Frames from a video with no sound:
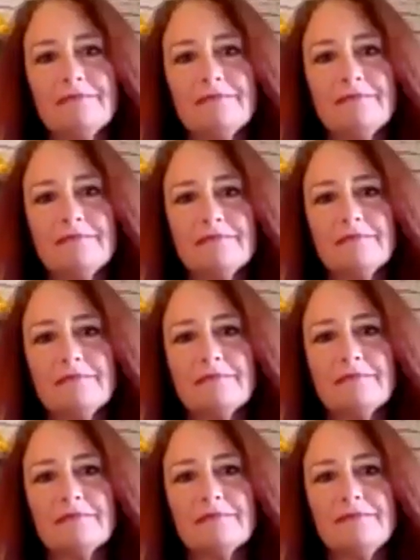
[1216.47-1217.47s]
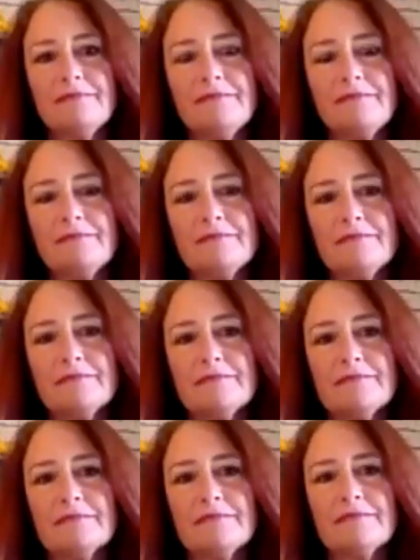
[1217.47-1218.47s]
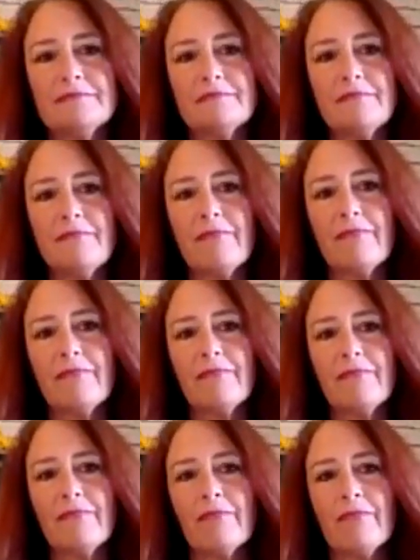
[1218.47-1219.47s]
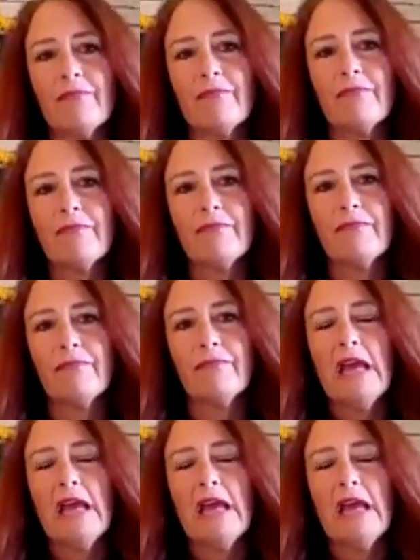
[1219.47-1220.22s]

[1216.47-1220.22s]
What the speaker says: No words are spoken by the person on screen.